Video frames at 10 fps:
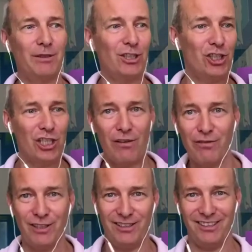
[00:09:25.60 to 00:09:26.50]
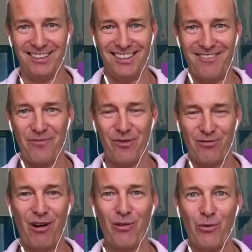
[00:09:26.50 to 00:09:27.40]
shifted
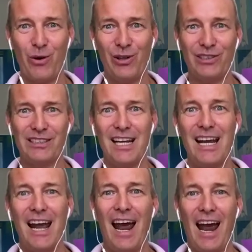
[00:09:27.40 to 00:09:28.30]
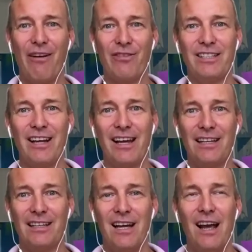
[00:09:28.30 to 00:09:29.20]
throughout the world every
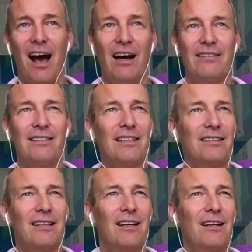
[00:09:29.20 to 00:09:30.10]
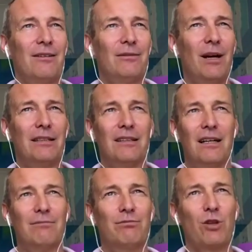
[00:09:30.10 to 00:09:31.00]
day. I think there,
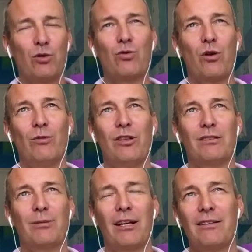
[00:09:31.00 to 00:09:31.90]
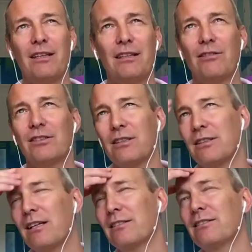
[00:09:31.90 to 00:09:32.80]
and don't quote me on this, but I think there's
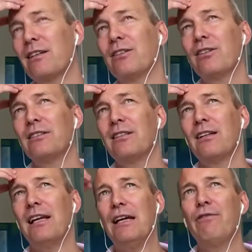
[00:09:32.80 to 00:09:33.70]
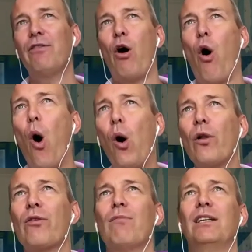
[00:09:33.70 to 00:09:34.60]
a study on this, that if all
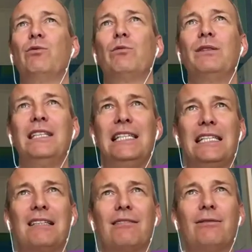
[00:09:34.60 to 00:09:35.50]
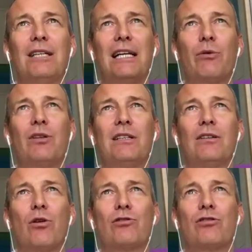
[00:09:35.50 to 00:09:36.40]
the money would be equally
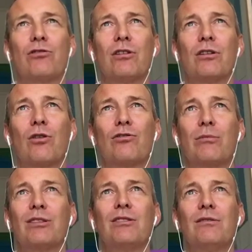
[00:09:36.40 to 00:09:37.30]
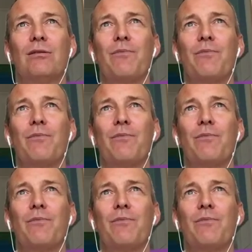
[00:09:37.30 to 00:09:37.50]
contributed